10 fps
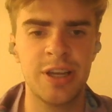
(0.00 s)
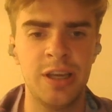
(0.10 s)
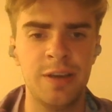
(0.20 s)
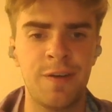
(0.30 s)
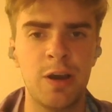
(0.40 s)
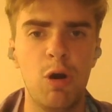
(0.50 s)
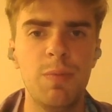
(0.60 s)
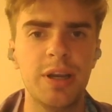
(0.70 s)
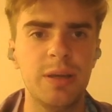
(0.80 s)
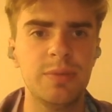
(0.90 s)
and if I
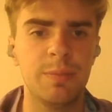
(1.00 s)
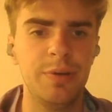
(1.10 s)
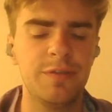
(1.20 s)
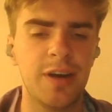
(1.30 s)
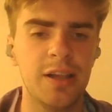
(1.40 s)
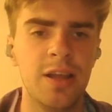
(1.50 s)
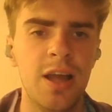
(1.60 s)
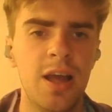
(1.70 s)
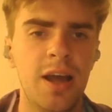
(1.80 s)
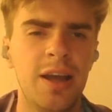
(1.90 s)
open him the b file,
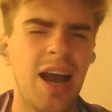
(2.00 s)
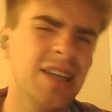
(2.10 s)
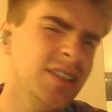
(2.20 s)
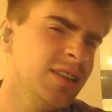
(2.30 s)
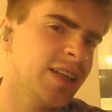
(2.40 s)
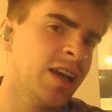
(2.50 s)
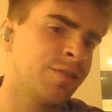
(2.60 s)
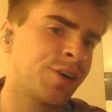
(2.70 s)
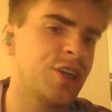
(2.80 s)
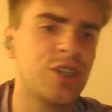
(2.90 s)
I didn't like a
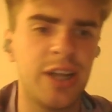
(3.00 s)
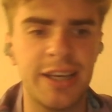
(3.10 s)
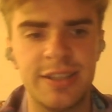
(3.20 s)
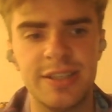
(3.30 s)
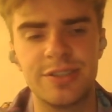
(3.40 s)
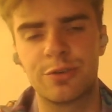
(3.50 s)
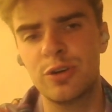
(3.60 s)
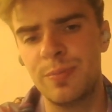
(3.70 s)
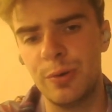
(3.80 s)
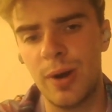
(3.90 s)
variation like this:
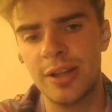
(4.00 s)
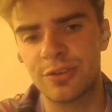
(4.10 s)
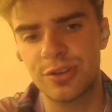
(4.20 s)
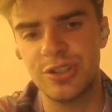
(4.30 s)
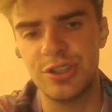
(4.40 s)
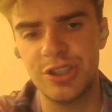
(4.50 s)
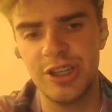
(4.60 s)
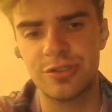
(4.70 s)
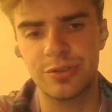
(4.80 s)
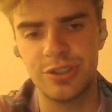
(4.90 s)
rook b1, rook
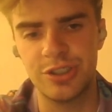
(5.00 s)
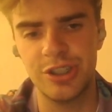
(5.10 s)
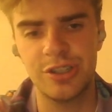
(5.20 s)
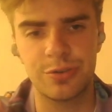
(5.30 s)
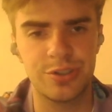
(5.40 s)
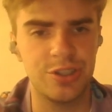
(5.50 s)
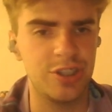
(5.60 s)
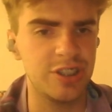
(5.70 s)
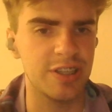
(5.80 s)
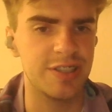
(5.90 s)
c6, rook c6, rook
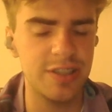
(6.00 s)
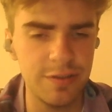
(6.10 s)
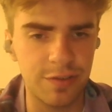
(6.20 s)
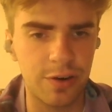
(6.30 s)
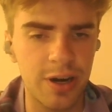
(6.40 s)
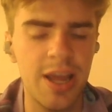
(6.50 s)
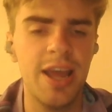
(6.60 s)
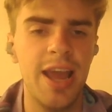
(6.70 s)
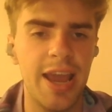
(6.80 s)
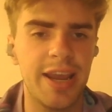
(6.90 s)
c6, and c4.
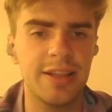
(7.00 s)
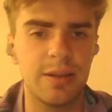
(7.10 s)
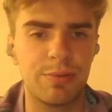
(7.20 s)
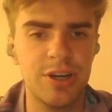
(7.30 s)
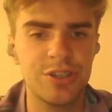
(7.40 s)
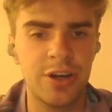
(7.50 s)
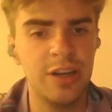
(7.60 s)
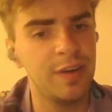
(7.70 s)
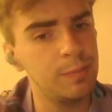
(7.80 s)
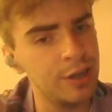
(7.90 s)
Again, the pressure.
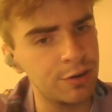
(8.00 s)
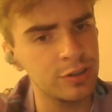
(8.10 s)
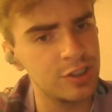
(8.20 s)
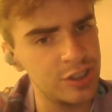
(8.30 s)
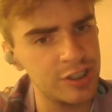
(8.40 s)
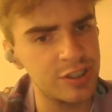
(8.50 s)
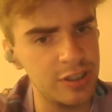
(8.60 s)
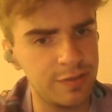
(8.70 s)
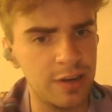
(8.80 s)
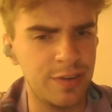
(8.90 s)
If I play rook
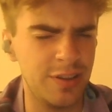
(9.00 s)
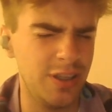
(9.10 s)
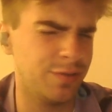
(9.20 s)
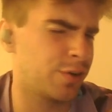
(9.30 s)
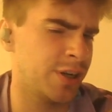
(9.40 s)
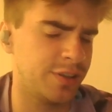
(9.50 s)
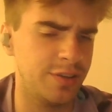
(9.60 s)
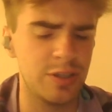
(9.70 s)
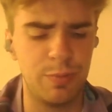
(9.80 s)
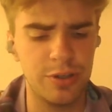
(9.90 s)
d6, c5, and d4, and
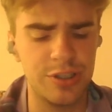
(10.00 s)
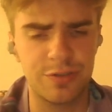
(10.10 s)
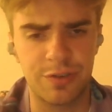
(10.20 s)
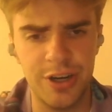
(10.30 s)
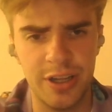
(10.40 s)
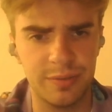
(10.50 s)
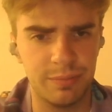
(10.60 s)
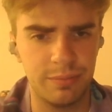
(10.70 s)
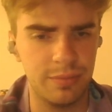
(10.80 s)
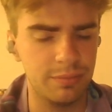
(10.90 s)
this pawn is free,
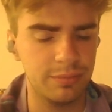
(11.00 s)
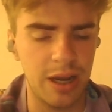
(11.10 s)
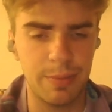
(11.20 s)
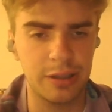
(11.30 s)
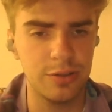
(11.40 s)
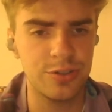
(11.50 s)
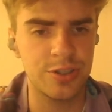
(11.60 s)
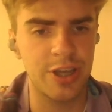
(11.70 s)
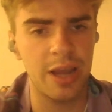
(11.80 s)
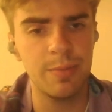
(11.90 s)
and I might lose
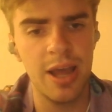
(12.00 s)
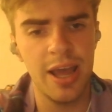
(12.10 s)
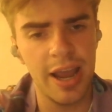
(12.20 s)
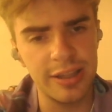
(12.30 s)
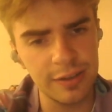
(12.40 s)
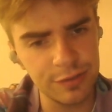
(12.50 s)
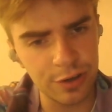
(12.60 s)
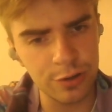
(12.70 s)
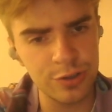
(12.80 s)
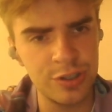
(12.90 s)
this game. And
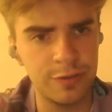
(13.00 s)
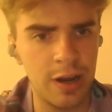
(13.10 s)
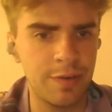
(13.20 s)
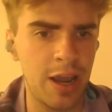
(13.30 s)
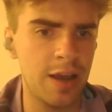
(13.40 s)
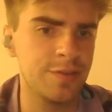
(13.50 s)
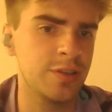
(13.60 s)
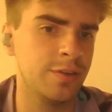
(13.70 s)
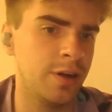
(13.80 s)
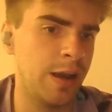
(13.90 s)
after rook c5, I
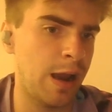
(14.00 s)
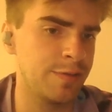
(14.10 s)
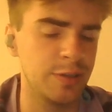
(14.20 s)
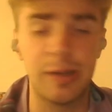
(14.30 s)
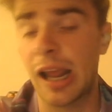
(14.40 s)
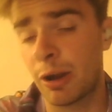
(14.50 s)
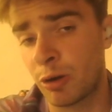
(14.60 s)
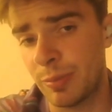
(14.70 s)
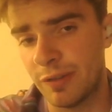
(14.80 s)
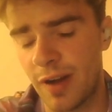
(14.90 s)
have something like
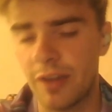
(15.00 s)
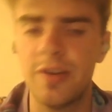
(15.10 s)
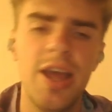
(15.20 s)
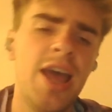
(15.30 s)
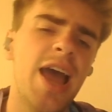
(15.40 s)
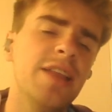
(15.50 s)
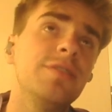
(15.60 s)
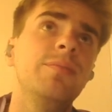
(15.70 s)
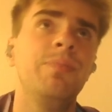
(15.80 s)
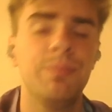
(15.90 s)
rook b5.
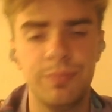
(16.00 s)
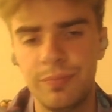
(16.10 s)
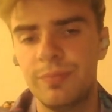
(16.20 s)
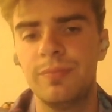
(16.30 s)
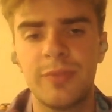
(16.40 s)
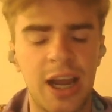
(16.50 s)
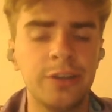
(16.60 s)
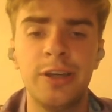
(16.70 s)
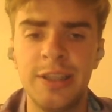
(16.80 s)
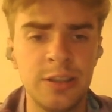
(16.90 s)
And
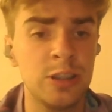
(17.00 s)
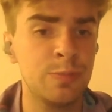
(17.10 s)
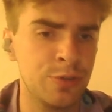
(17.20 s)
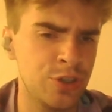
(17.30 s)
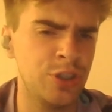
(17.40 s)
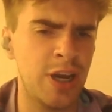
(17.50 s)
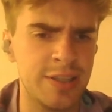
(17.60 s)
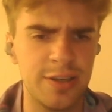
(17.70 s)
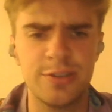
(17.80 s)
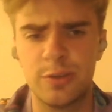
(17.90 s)
calculating this position, I
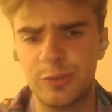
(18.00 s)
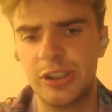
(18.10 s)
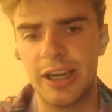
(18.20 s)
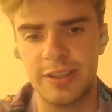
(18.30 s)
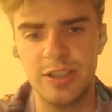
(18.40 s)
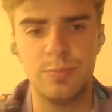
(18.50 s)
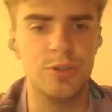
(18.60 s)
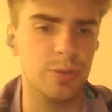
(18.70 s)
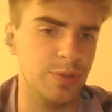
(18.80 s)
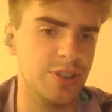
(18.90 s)
saw something like this:
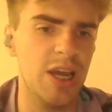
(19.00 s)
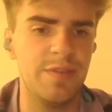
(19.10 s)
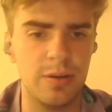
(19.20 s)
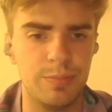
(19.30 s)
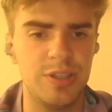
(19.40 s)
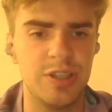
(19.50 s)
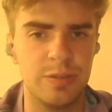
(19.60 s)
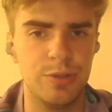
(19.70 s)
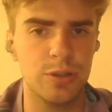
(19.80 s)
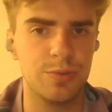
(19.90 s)
bishop d7,
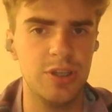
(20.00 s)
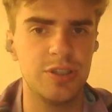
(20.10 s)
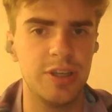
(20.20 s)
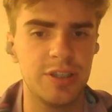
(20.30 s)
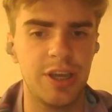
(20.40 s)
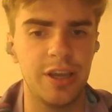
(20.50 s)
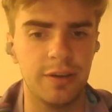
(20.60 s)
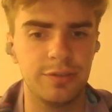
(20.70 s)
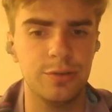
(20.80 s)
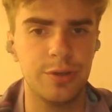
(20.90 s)
b6, bishop c6, king
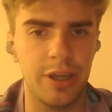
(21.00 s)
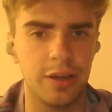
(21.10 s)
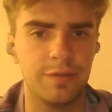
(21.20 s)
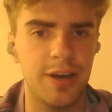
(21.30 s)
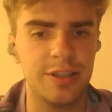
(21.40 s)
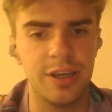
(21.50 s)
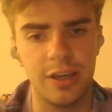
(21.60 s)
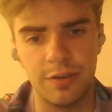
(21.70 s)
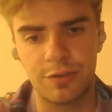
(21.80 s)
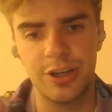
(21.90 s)
f2, king f8,
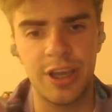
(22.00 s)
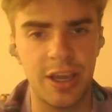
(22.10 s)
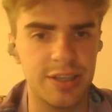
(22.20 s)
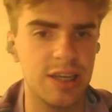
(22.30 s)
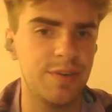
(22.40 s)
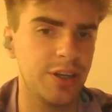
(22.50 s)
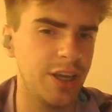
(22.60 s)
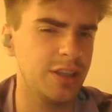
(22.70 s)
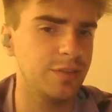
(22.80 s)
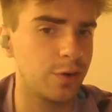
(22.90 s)
king e3, king e7,
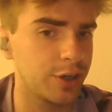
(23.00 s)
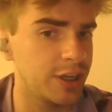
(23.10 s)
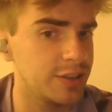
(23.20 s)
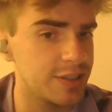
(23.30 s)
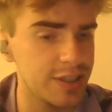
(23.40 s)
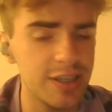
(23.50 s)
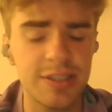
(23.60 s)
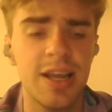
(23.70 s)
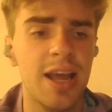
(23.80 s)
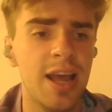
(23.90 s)
king d4, king
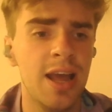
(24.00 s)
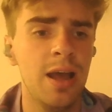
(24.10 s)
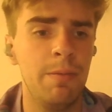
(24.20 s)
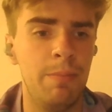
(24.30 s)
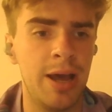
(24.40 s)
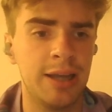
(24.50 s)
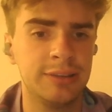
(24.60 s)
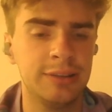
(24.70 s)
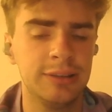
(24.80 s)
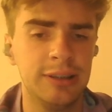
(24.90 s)
d6.
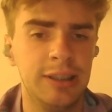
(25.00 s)
But